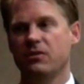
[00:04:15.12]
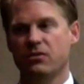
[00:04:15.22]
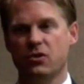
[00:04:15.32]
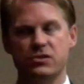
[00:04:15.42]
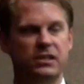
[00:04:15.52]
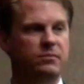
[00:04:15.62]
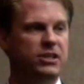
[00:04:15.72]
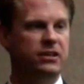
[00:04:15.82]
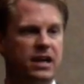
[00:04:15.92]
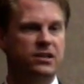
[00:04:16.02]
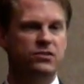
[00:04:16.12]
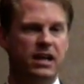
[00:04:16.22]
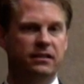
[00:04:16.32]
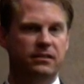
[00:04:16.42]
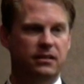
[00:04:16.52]
Those need to be in your
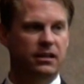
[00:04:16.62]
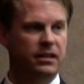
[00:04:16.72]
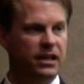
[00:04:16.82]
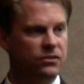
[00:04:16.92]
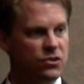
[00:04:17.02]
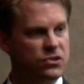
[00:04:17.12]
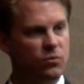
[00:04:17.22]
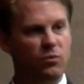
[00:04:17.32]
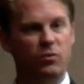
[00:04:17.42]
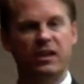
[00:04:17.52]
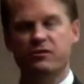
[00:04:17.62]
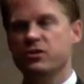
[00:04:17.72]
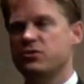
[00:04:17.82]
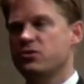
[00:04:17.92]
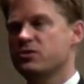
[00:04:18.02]
contract. And again, those are whatever
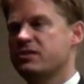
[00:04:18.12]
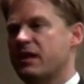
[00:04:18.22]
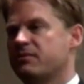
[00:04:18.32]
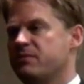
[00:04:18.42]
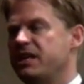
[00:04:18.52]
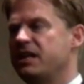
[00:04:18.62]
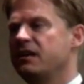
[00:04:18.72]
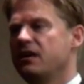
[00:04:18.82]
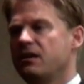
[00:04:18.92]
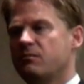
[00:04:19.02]
you choose them to be,